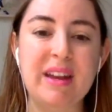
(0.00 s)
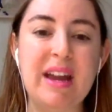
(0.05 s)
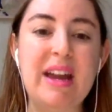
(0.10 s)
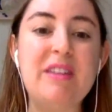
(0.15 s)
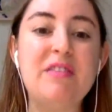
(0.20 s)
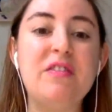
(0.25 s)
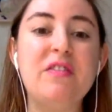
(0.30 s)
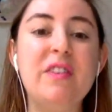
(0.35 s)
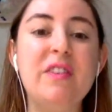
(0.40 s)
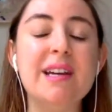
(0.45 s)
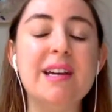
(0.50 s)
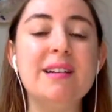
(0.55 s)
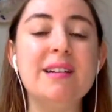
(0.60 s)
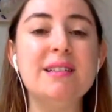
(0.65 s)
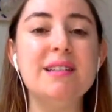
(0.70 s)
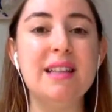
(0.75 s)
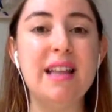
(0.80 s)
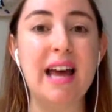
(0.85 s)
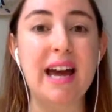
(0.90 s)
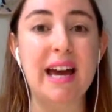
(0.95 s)
it
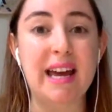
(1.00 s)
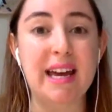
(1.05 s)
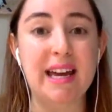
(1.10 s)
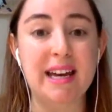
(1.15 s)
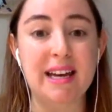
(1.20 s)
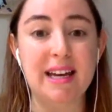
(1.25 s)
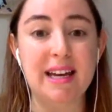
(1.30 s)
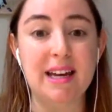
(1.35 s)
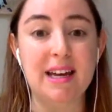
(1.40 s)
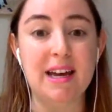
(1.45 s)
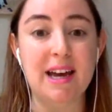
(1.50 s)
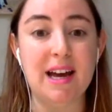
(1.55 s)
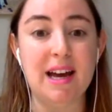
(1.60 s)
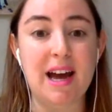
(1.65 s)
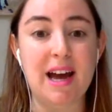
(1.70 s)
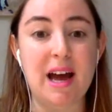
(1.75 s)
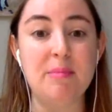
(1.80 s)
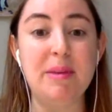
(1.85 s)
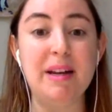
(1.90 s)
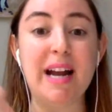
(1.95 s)
feels like,
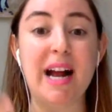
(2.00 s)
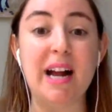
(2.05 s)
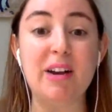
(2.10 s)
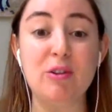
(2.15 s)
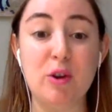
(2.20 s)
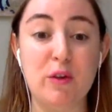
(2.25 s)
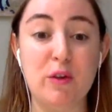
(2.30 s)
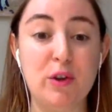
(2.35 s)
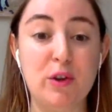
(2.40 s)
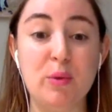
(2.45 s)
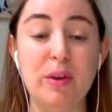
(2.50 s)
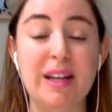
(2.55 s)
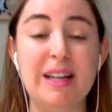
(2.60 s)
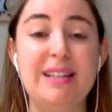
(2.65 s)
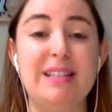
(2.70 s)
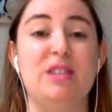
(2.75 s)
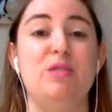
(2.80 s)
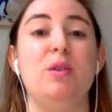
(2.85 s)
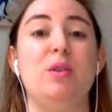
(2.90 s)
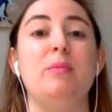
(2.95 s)
I mean, I don't know if you relate
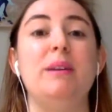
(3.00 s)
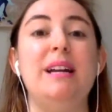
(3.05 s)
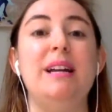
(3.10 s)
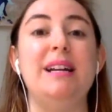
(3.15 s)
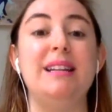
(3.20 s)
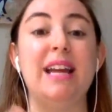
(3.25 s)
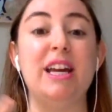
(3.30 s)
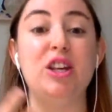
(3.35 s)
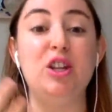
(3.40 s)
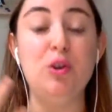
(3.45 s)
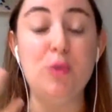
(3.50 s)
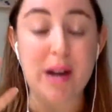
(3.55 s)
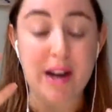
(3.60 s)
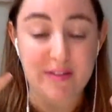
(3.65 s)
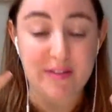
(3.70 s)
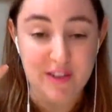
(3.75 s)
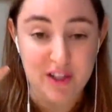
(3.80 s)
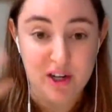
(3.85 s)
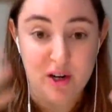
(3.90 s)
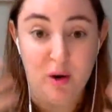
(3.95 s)
to this, Lauren, but it, like, you
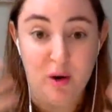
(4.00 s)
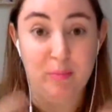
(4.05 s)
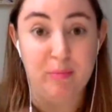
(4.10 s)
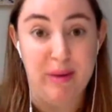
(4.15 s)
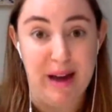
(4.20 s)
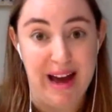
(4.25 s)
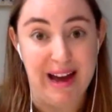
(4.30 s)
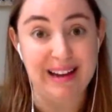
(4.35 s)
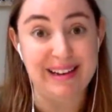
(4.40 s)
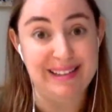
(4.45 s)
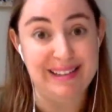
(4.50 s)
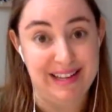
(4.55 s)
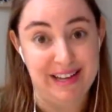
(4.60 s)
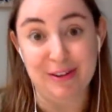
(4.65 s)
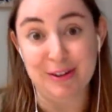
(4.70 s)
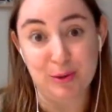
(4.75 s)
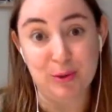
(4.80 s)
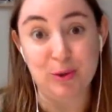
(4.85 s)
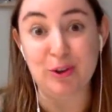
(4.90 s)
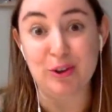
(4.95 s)
have to go back there
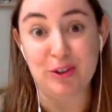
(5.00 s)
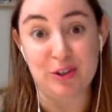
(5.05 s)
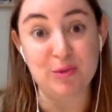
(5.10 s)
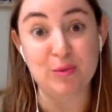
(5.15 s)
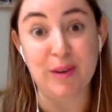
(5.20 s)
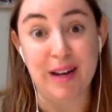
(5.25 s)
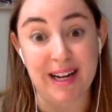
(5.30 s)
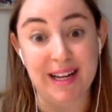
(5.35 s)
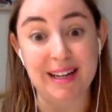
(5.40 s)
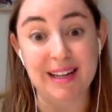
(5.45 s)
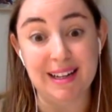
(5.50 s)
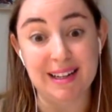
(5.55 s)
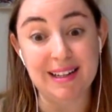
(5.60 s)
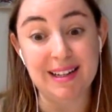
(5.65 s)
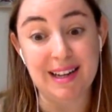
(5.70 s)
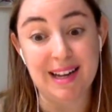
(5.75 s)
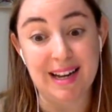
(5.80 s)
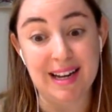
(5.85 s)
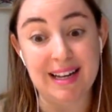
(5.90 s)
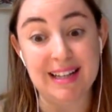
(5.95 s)
in order to write it,
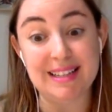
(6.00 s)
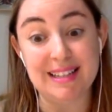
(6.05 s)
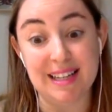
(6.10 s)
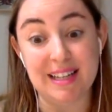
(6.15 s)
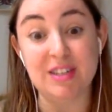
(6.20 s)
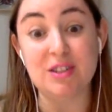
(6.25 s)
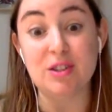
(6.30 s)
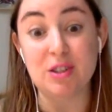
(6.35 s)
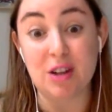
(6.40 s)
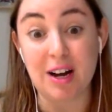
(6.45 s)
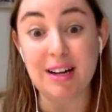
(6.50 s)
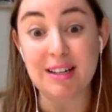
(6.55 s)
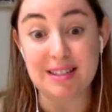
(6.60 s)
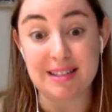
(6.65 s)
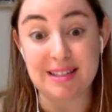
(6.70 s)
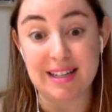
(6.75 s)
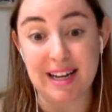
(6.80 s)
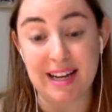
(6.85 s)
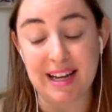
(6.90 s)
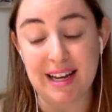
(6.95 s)
and it's
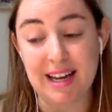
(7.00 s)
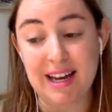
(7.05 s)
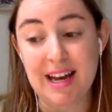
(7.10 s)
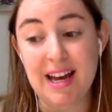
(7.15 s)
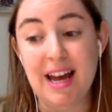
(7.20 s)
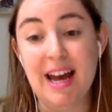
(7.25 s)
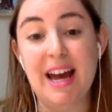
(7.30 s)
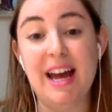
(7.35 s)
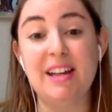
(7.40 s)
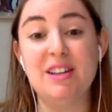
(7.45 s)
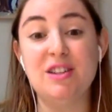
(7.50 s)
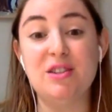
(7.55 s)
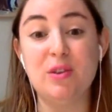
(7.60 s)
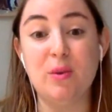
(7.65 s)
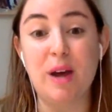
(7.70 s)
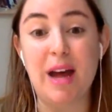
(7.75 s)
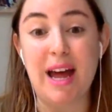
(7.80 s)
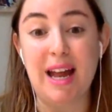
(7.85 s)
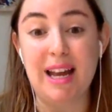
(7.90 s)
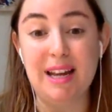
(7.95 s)
exhausting. And
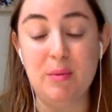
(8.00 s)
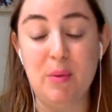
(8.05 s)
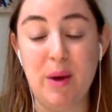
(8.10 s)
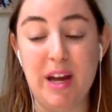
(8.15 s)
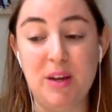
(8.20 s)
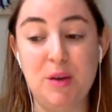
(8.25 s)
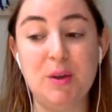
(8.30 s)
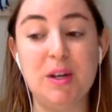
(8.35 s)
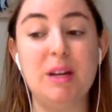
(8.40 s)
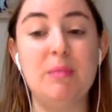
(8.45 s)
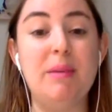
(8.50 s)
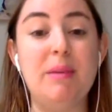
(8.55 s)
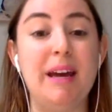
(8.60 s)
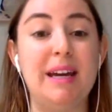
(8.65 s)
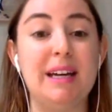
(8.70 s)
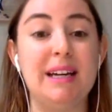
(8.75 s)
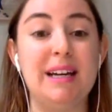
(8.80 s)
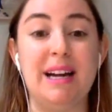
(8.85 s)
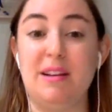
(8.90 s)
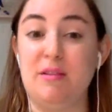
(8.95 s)
so any way you can make
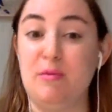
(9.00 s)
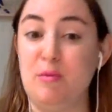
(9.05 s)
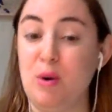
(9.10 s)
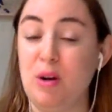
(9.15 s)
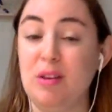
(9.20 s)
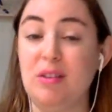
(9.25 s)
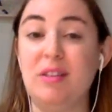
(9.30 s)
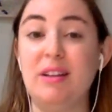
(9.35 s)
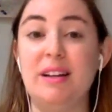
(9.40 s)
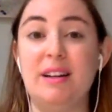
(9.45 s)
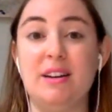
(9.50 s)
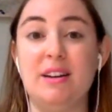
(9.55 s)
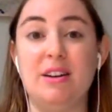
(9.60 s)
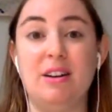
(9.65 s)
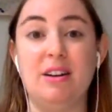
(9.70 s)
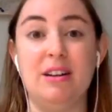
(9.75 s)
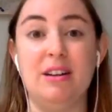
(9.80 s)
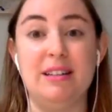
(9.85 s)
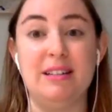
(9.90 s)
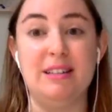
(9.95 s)
it kind of more
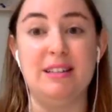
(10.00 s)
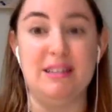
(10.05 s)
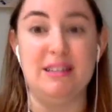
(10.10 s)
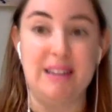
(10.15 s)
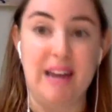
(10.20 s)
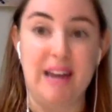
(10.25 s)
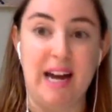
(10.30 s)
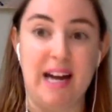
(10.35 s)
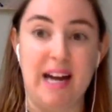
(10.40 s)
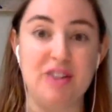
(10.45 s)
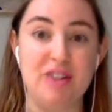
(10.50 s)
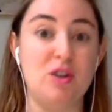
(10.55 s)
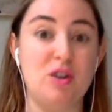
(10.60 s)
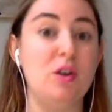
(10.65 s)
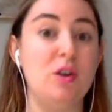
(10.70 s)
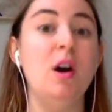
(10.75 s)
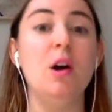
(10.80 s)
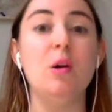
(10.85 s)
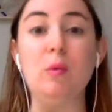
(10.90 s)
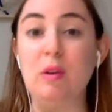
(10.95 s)
clinical and detached,
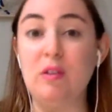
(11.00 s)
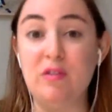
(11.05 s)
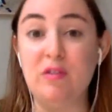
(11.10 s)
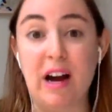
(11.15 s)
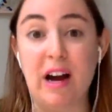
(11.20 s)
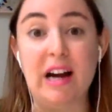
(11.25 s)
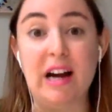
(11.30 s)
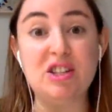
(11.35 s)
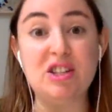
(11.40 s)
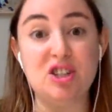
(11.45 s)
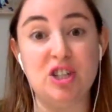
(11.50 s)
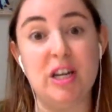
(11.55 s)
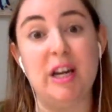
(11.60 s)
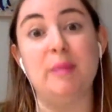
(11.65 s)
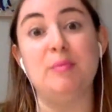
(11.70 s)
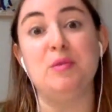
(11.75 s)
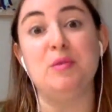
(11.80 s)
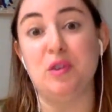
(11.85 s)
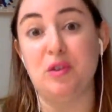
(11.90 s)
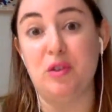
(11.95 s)
revise
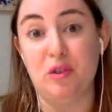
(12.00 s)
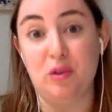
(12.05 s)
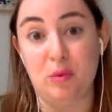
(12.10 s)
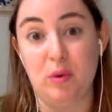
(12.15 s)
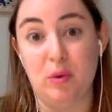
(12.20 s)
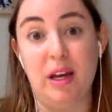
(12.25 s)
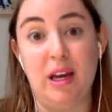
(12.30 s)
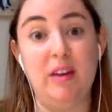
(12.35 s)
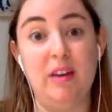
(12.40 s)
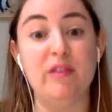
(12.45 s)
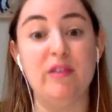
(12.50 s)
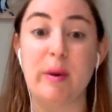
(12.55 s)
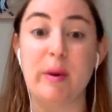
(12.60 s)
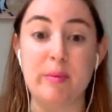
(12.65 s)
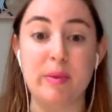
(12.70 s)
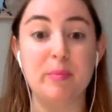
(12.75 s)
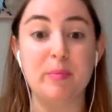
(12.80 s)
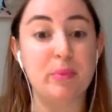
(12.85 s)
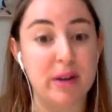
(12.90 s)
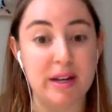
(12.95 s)
chapter 3 from
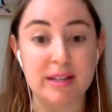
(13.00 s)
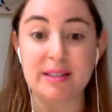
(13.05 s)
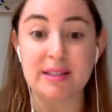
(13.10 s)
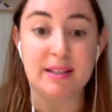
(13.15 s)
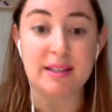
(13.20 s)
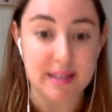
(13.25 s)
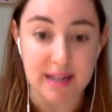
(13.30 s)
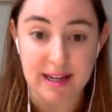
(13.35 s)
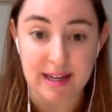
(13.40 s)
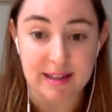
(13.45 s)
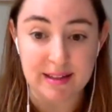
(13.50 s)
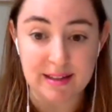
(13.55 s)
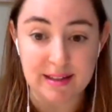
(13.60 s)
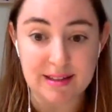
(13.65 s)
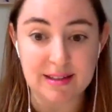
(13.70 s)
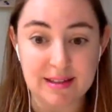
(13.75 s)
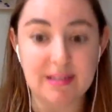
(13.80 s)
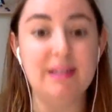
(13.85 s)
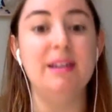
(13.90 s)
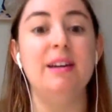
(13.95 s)
the present
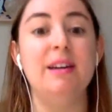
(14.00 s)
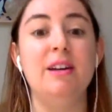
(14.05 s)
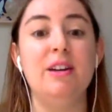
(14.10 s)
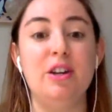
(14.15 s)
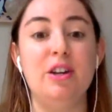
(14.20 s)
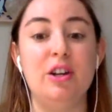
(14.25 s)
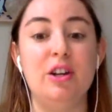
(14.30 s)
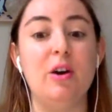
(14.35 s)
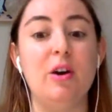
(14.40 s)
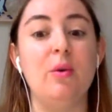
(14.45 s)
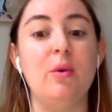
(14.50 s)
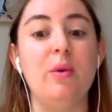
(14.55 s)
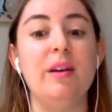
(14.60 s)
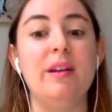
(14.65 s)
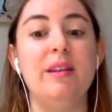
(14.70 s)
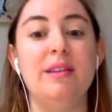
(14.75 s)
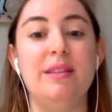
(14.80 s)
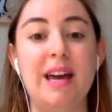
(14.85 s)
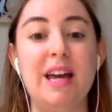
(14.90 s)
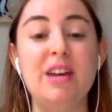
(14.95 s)
tense, you know,
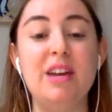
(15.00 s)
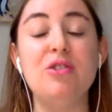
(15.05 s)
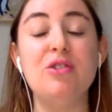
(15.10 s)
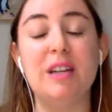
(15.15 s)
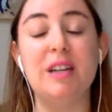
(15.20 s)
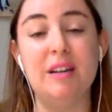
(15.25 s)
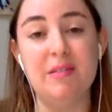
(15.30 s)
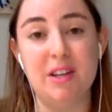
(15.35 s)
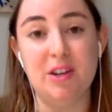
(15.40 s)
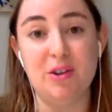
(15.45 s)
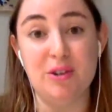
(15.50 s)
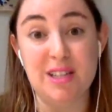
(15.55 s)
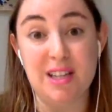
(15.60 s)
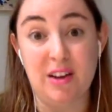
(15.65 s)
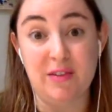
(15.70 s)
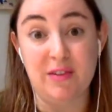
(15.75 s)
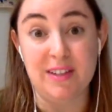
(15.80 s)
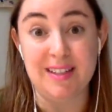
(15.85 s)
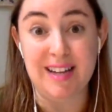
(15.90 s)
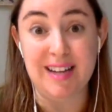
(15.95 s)
then you're giving
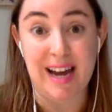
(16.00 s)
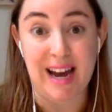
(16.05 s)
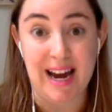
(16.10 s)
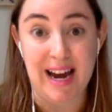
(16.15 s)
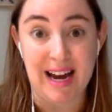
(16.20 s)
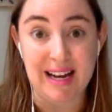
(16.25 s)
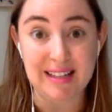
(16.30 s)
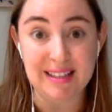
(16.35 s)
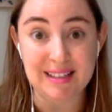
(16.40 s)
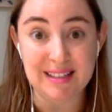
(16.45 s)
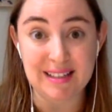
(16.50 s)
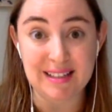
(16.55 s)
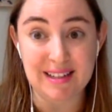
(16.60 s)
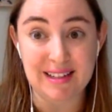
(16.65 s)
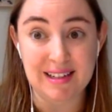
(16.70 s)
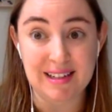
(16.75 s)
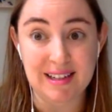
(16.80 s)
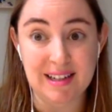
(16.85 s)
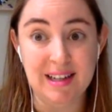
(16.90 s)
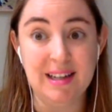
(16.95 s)
yourself a task,
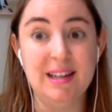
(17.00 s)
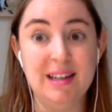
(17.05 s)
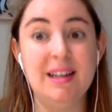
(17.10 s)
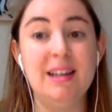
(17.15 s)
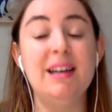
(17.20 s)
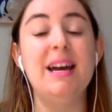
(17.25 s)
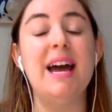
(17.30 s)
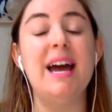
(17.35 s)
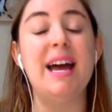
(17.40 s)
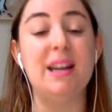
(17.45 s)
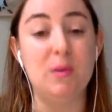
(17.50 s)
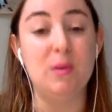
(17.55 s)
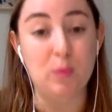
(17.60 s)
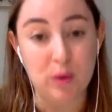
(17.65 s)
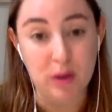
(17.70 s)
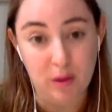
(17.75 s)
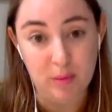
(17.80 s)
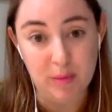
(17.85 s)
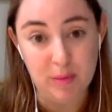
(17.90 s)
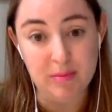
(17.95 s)
and it
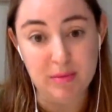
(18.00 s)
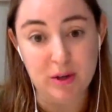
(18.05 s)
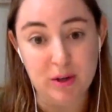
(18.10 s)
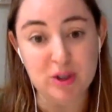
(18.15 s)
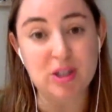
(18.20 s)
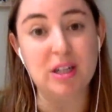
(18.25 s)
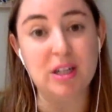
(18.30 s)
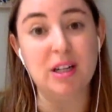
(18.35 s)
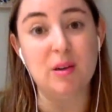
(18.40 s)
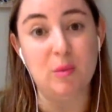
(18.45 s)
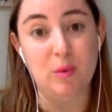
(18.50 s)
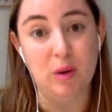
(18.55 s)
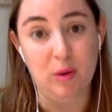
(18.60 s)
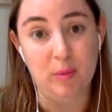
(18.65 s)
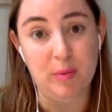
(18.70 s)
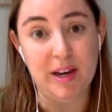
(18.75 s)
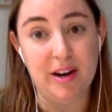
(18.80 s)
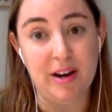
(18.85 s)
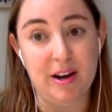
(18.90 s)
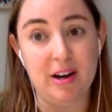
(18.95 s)
will be emotional, it will
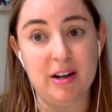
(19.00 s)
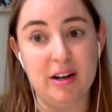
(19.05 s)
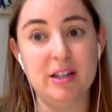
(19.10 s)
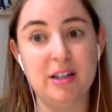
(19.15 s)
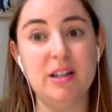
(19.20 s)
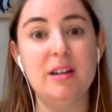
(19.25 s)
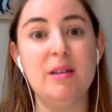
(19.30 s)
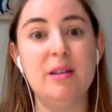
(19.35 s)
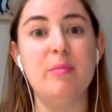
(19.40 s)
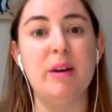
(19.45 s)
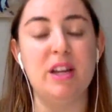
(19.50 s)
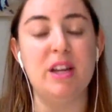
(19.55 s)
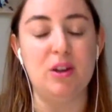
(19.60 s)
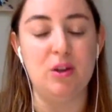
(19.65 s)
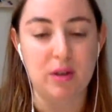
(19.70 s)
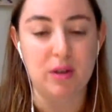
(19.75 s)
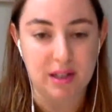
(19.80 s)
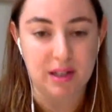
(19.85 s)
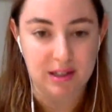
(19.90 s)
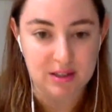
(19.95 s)
be hard, but you
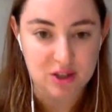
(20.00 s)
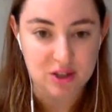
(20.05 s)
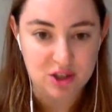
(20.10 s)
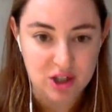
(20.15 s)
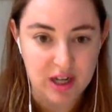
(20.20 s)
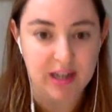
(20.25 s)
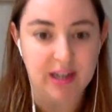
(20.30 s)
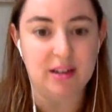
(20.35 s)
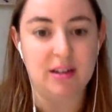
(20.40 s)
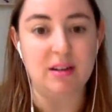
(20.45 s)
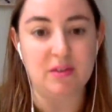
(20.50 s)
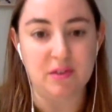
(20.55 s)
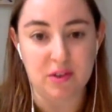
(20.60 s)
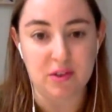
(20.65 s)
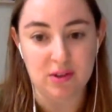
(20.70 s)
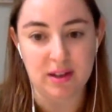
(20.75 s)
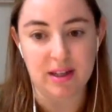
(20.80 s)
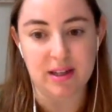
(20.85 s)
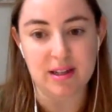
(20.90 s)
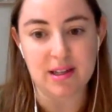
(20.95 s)
can check it off
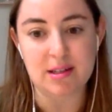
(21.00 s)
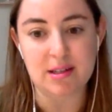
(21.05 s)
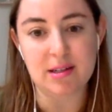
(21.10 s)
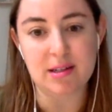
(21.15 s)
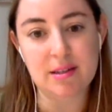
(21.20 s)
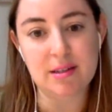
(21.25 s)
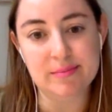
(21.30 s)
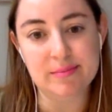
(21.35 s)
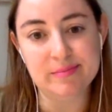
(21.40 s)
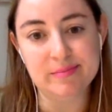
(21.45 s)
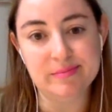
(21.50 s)
your list.